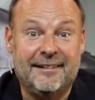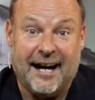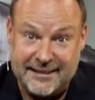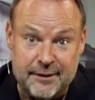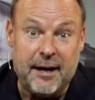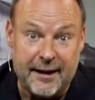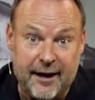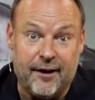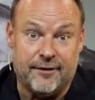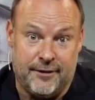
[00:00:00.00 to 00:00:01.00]
That's the main
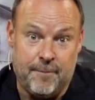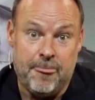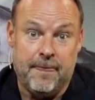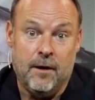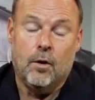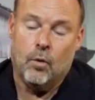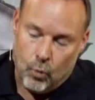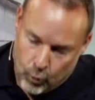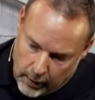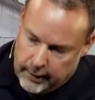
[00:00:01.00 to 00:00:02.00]
character.
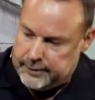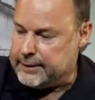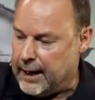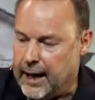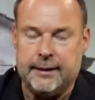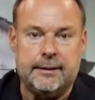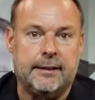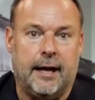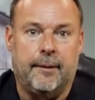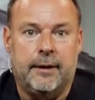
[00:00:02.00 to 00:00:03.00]
Where is God at the
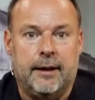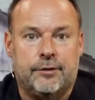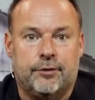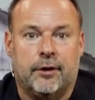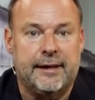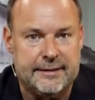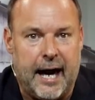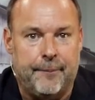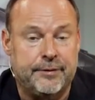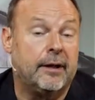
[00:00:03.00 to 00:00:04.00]
time in Israel? He's
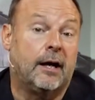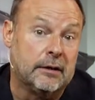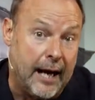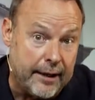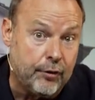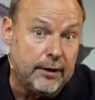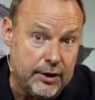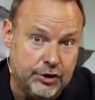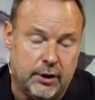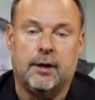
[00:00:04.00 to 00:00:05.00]
absent. A lot of
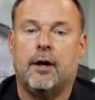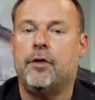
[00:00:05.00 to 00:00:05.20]
religion.